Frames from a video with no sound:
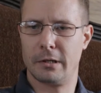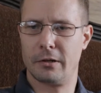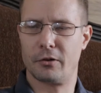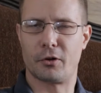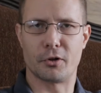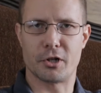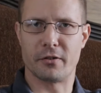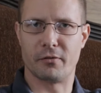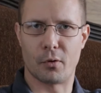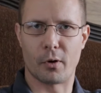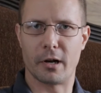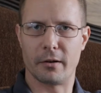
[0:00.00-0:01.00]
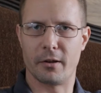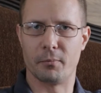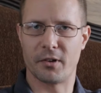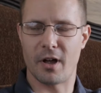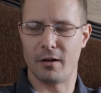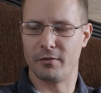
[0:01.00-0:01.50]
searching for it
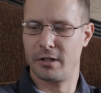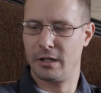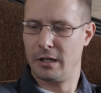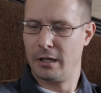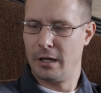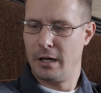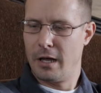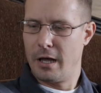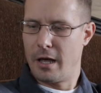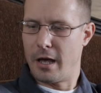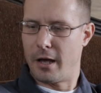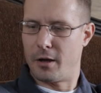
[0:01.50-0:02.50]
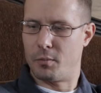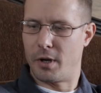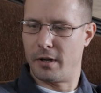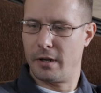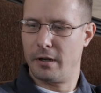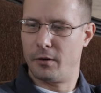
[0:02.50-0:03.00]
themselves.
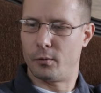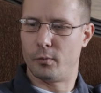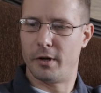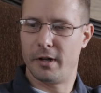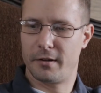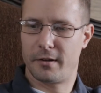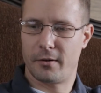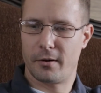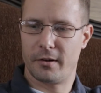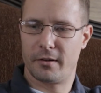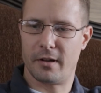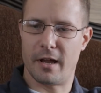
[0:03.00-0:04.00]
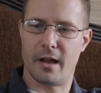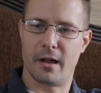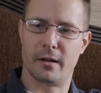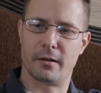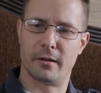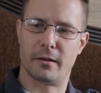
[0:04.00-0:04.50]
But realtors
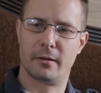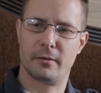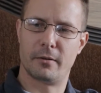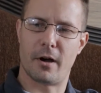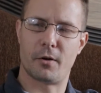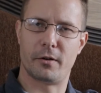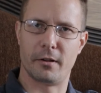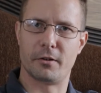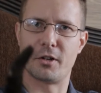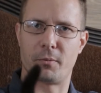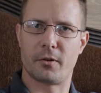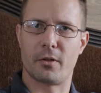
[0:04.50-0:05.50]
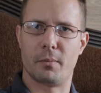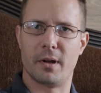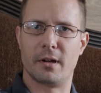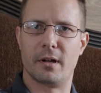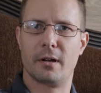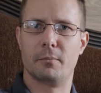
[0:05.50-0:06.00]
and auto dealerships
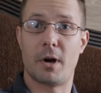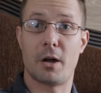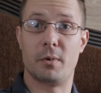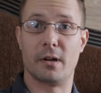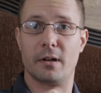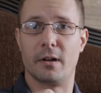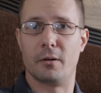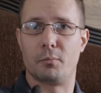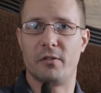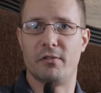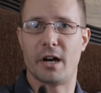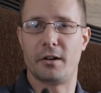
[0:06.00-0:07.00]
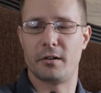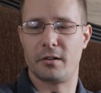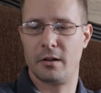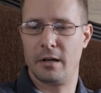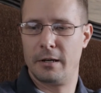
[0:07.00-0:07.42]
are my big providers.